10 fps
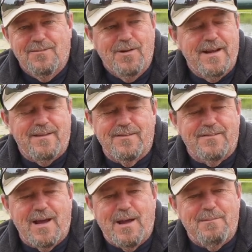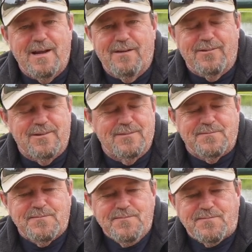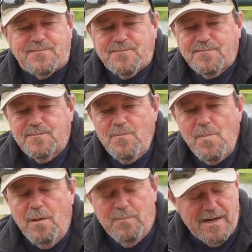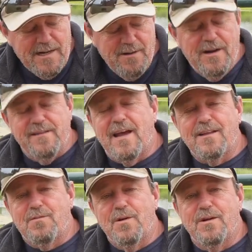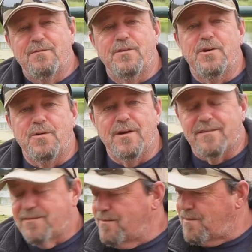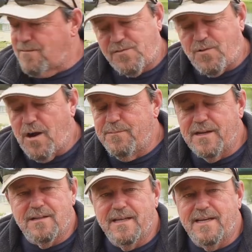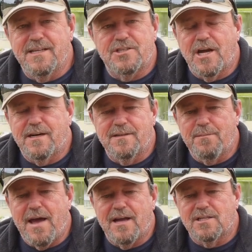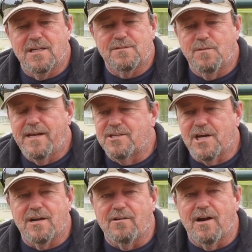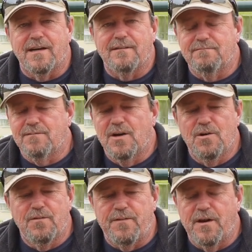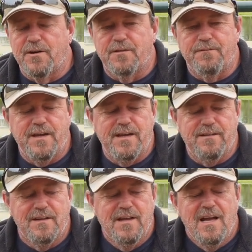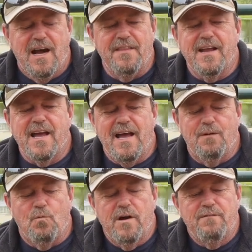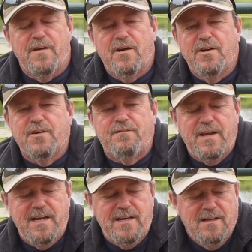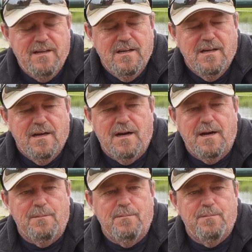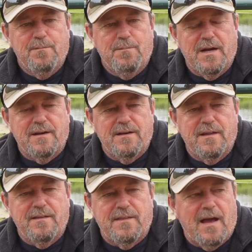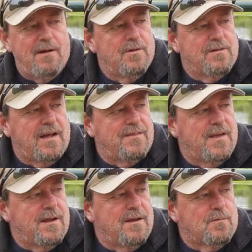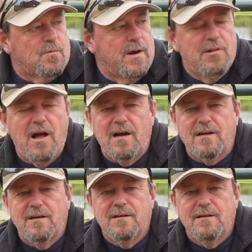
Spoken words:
Waste of time and effort. But anyways, that's where the voodoo is. Scrubbed it, cleaned it, shot it in the mash last week, shot great. No failure to feeds. I think I had one failure to feed, but that was, I think, rim lock.